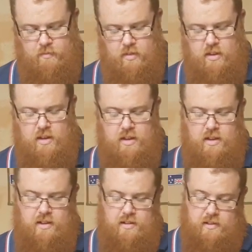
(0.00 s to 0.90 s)

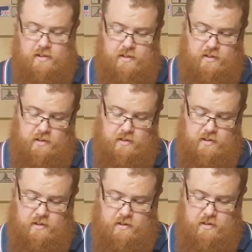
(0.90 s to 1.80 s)

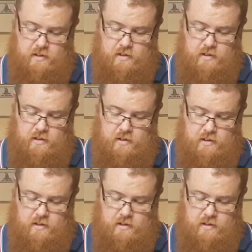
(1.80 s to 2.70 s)
Nobody speaks.